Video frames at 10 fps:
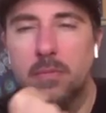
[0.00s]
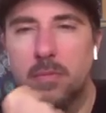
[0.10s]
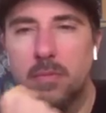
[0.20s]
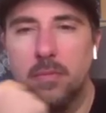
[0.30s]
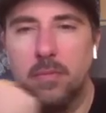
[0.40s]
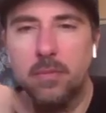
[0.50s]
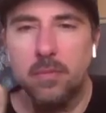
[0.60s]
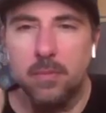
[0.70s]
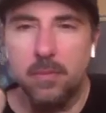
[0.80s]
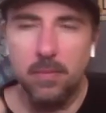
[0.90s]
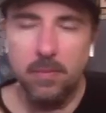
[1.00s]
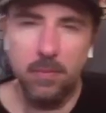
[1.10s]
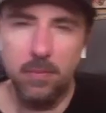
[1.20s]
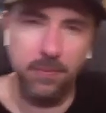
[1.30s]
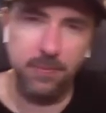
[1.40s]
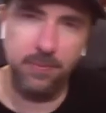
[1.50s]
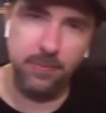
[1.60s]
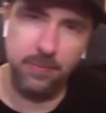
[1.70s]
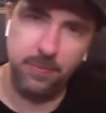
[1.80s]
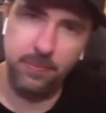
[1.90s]

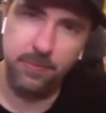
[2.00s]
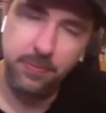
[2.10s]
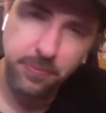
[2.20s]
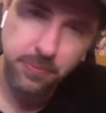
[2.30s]
The person shown says nothing.